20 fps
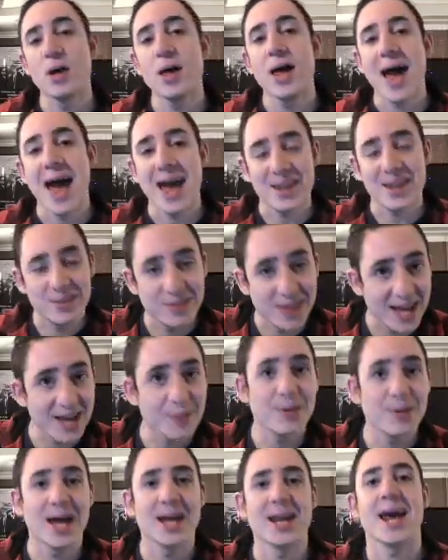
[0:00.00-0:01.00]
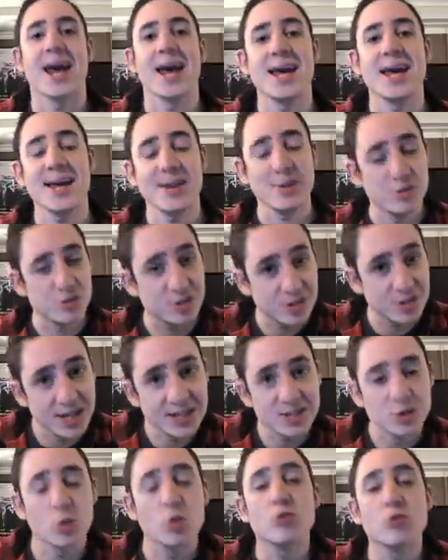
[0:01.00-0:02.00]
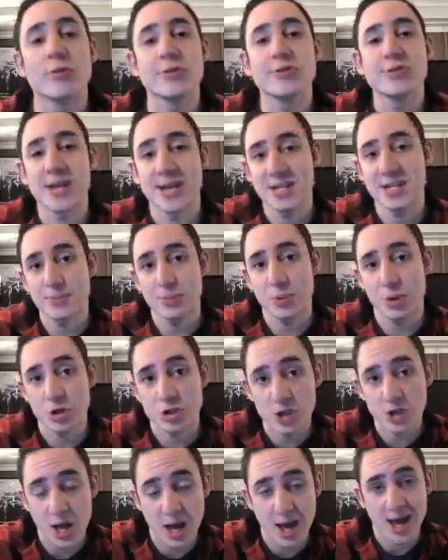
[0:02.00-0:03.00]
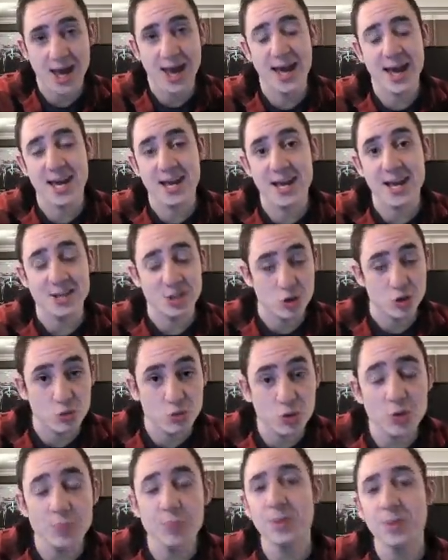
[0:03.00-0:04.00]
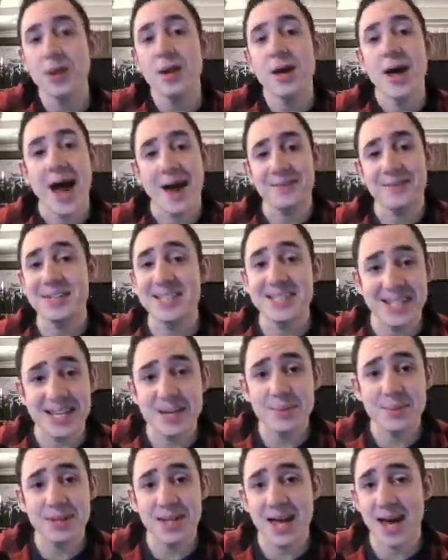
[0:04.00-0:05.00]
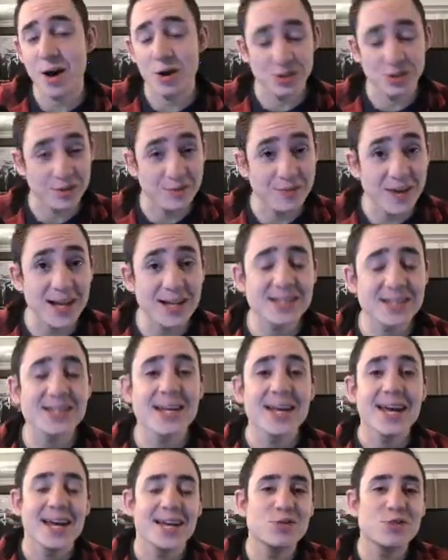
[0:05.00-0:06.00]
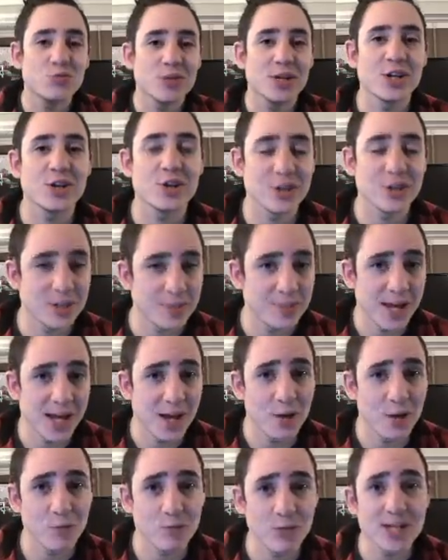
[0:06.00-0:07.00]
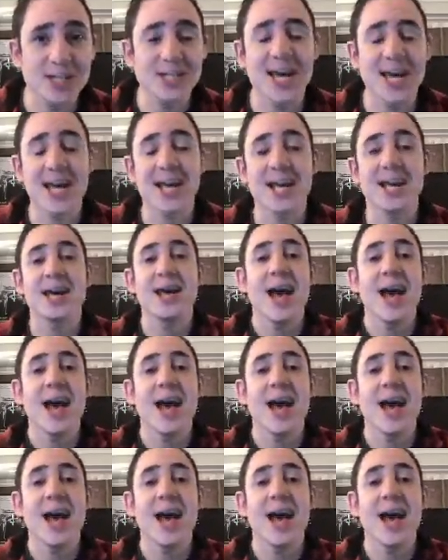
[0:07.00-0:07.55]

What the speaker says: and they plant A, and you decide to all rotate to push A as a group, having a Dima there on defense is really good to play it on retake,